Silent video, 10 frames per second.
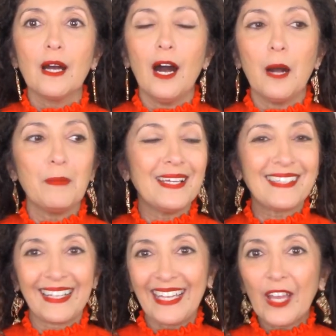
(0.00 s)
Um, it's
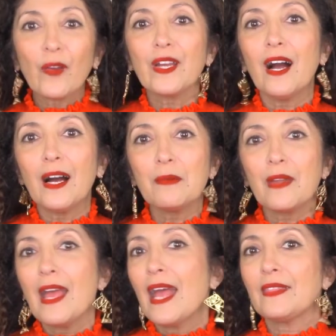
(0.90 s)
a
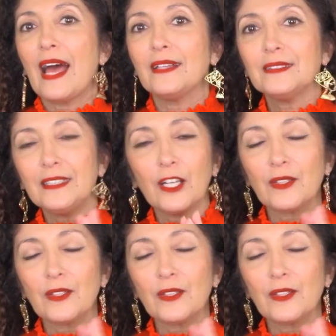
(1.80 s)
carry-on that, you know,